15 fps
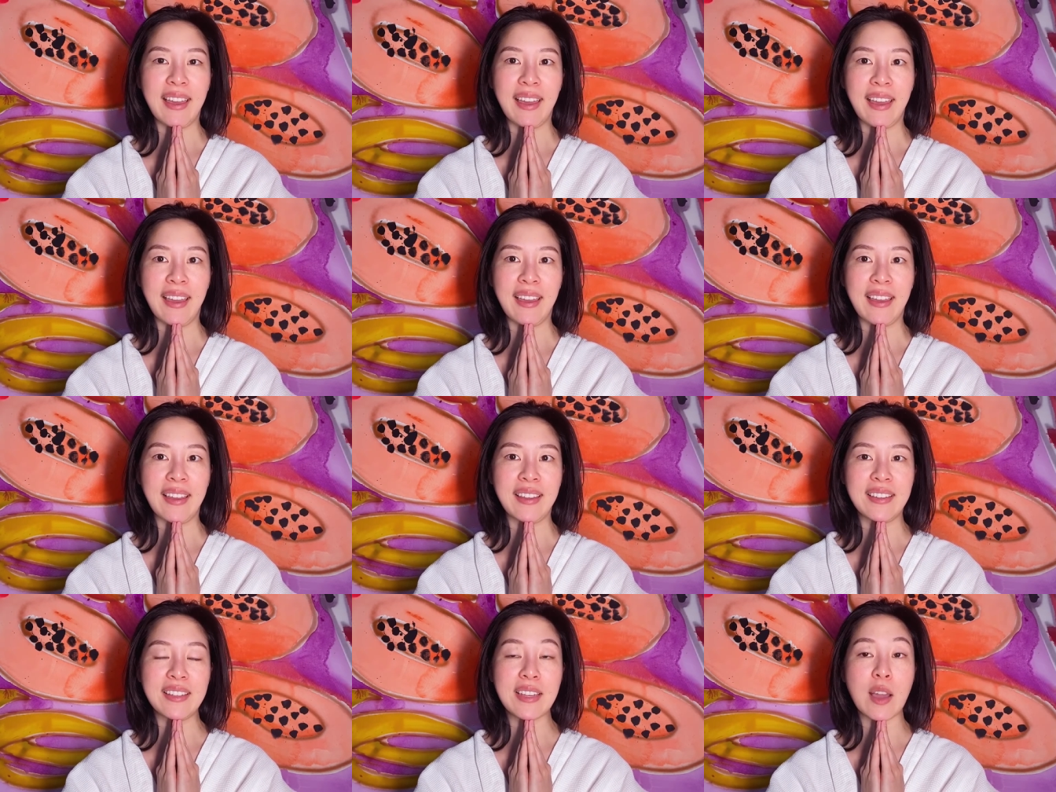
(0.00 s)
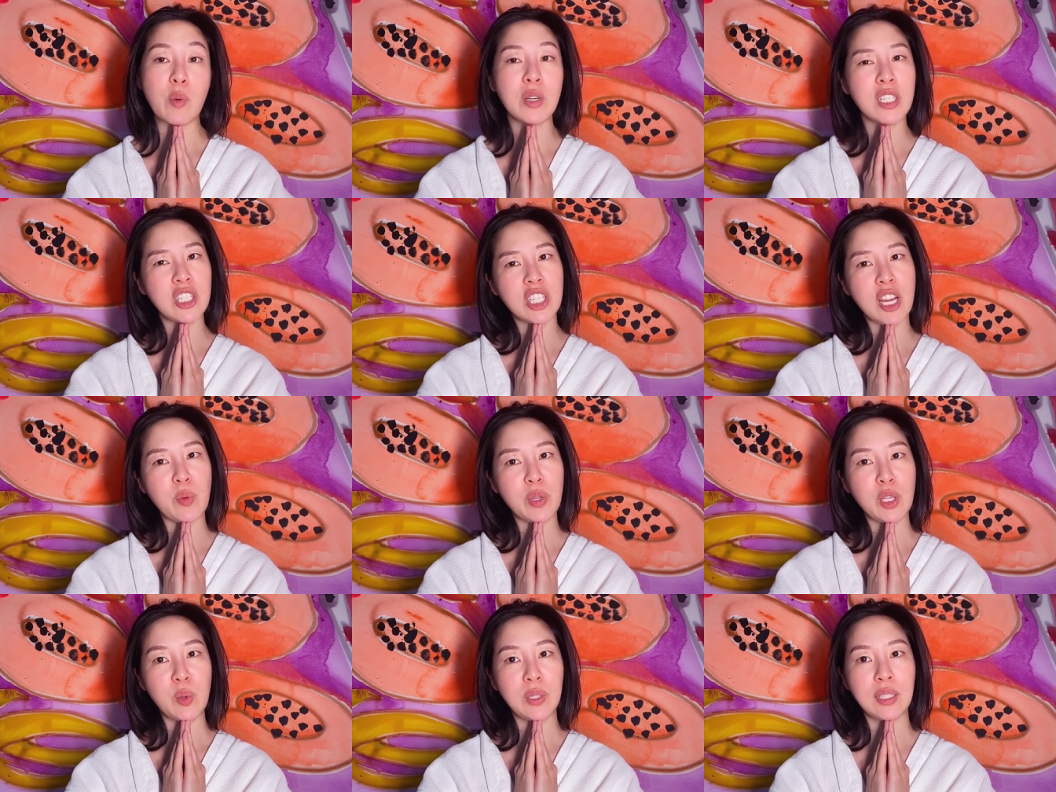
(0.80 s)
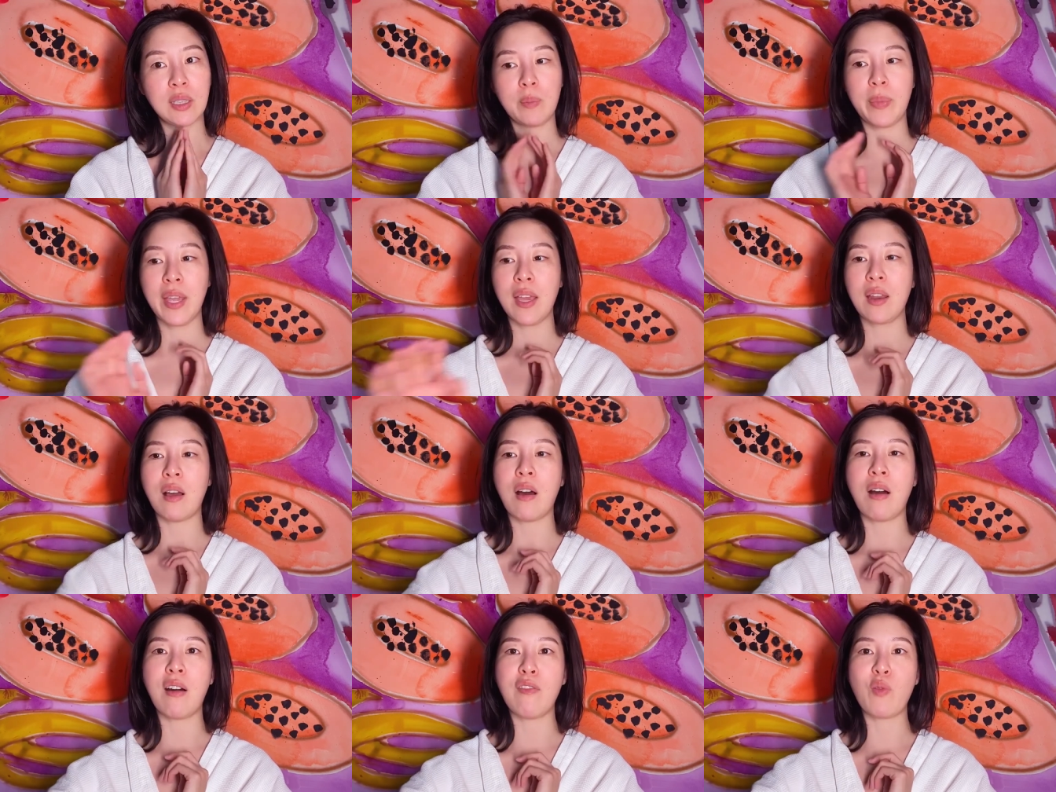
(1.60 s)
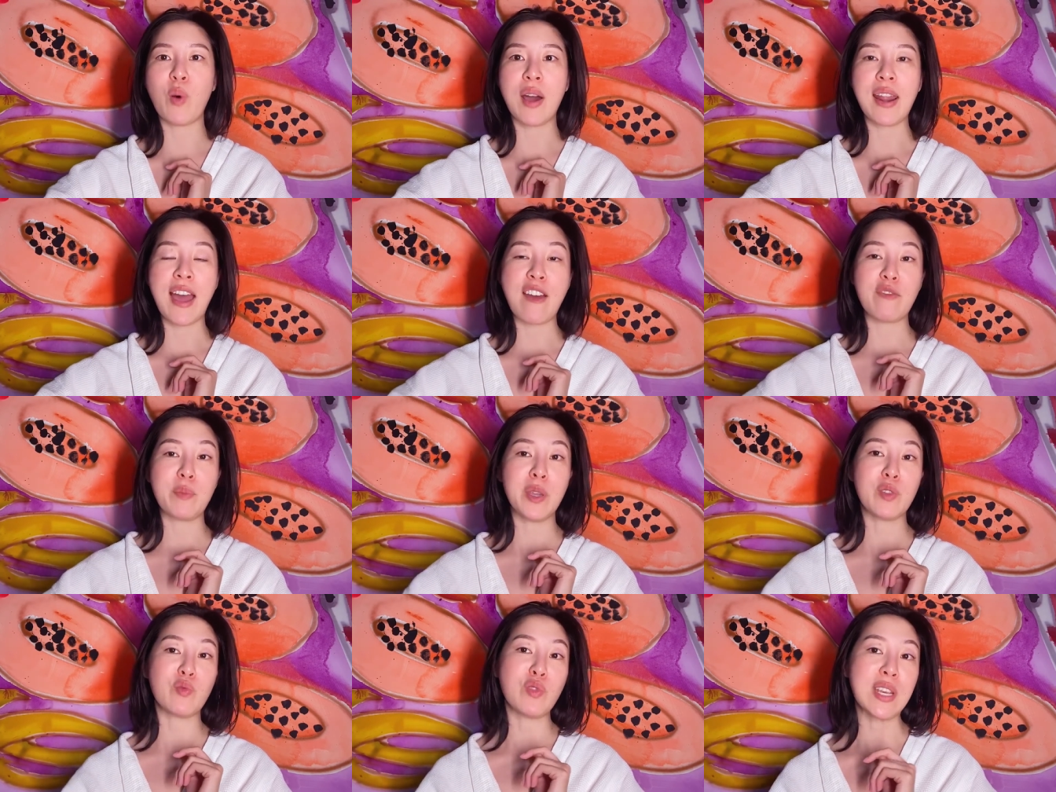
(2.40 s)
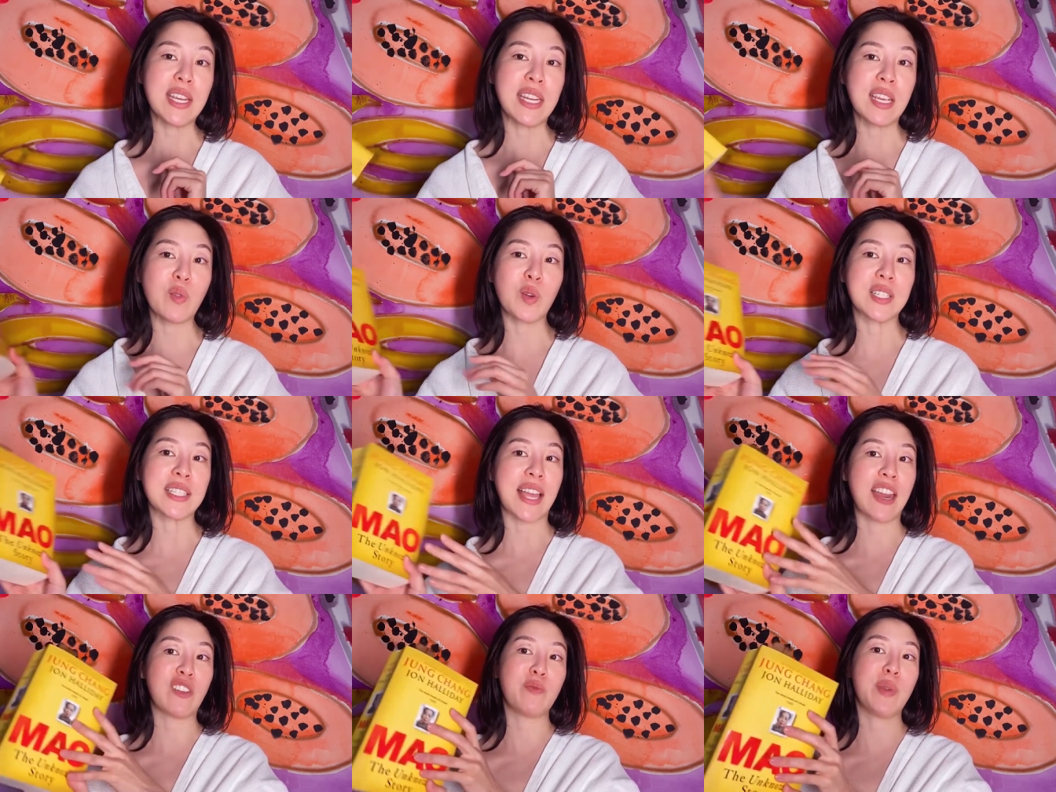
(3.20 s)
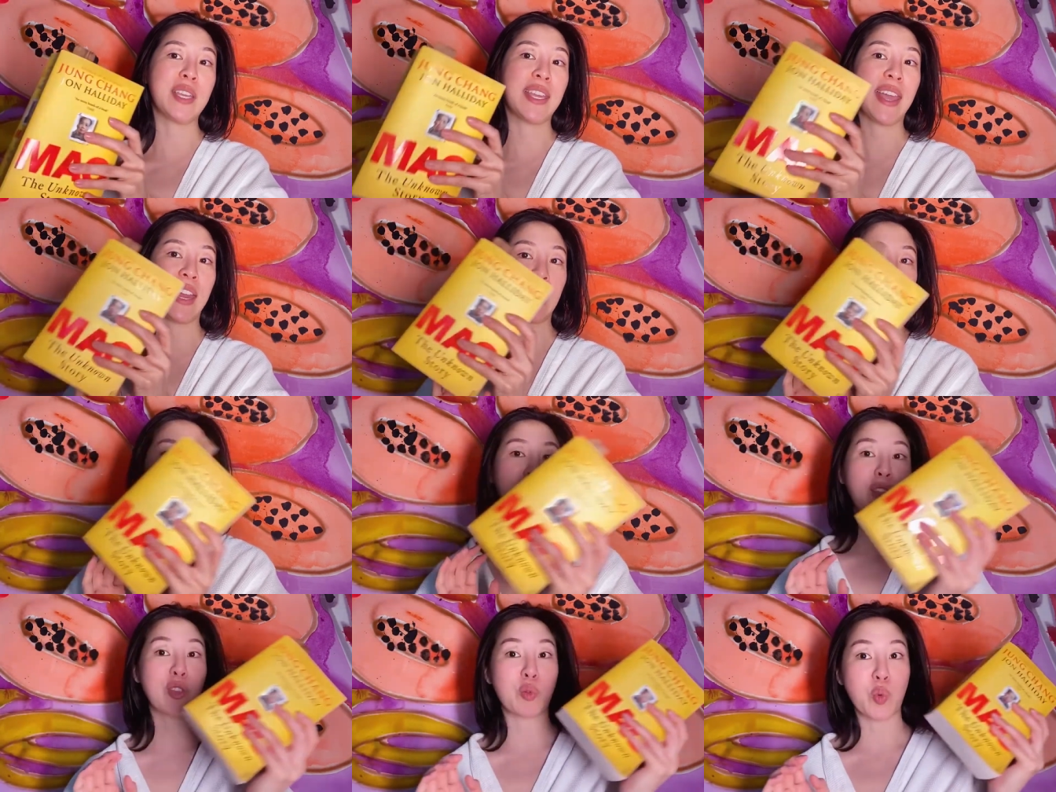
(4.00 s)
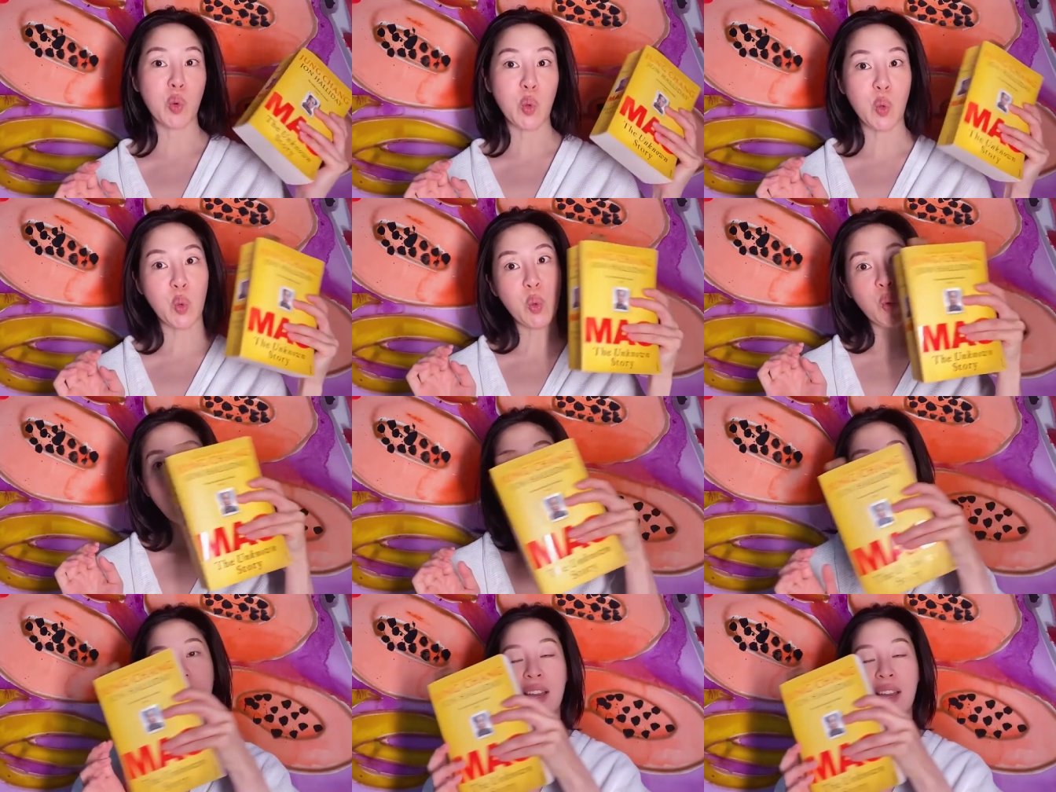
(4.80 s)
And I wanted to share with you a little bit of what I've been reading, what's kind of been getting me through